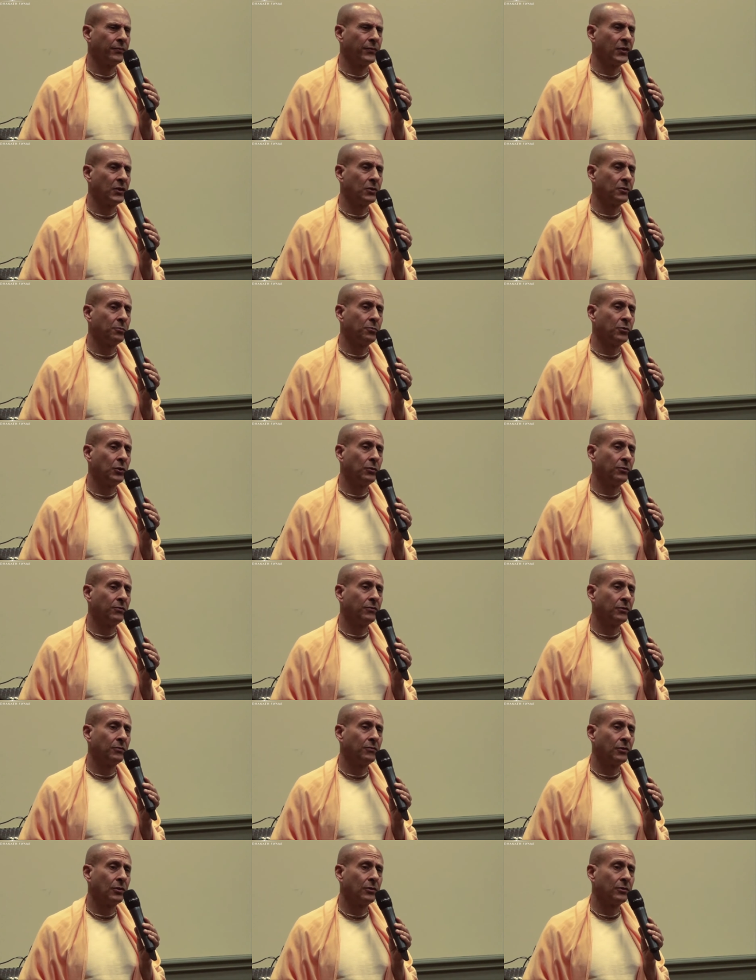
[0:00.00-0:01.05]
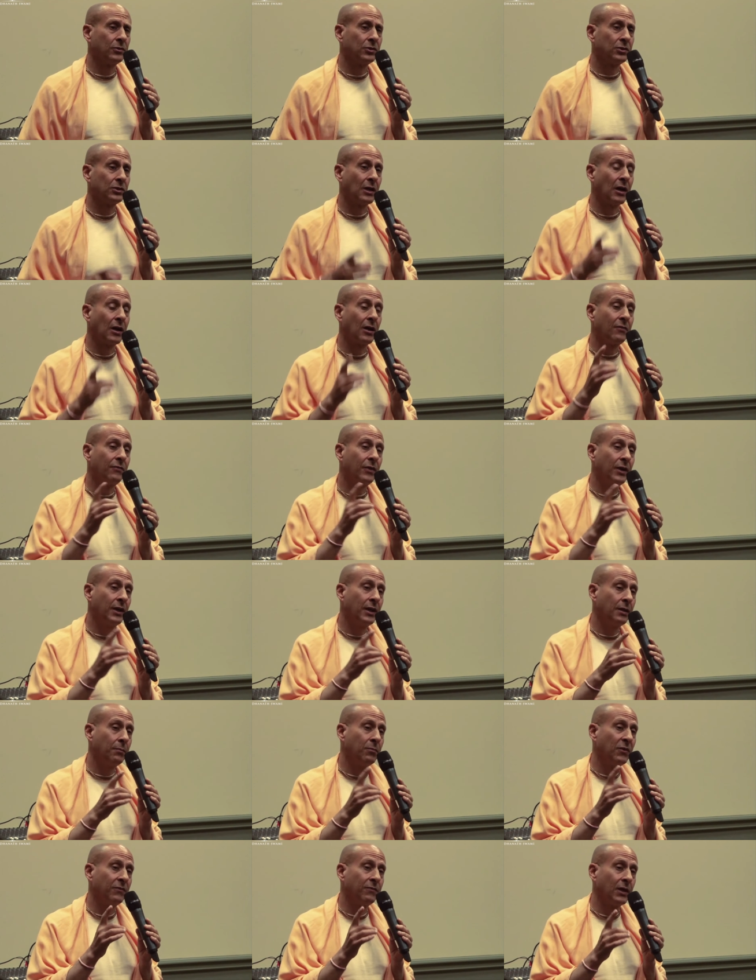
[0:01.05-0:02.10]
There's a beautiful verse,
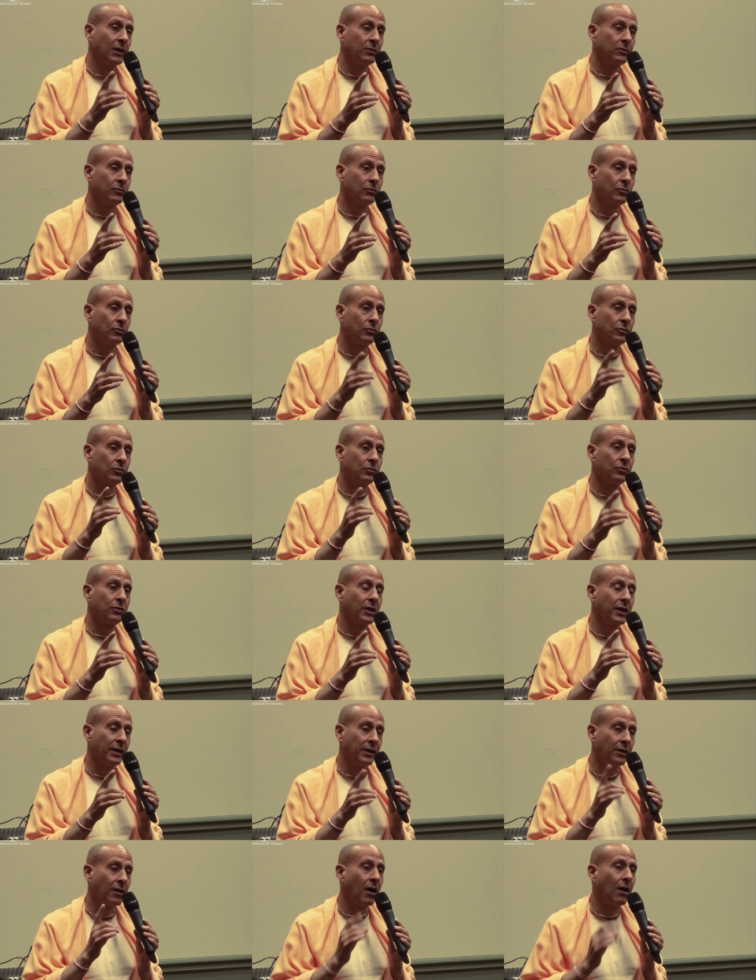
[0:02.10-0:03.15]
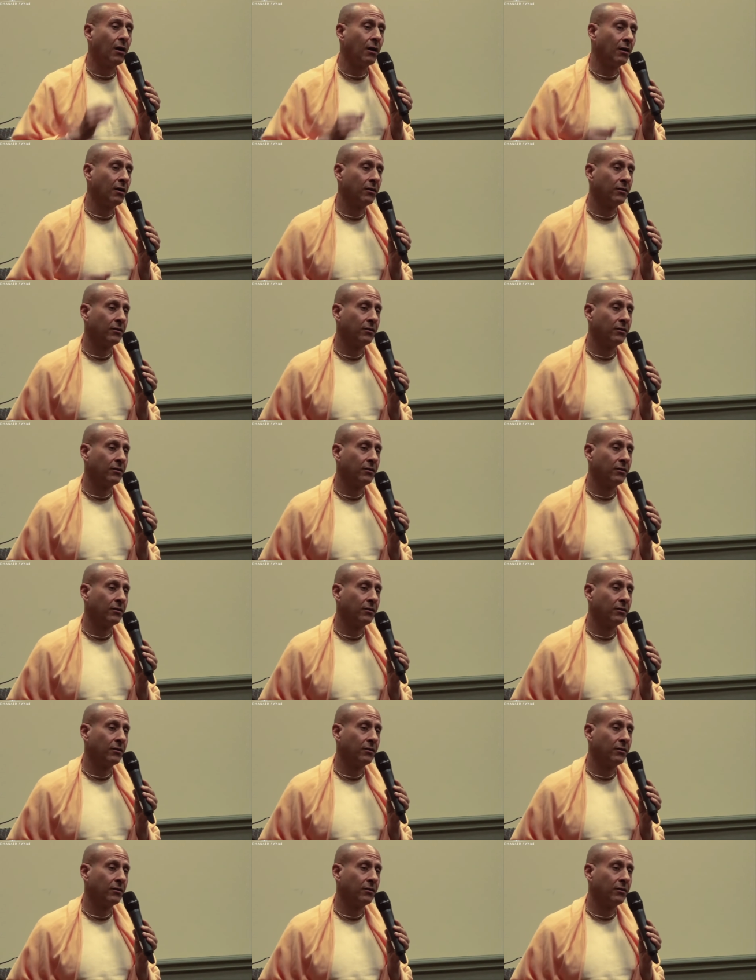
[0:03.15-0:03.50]
Sarve Bhavantu Sukhina.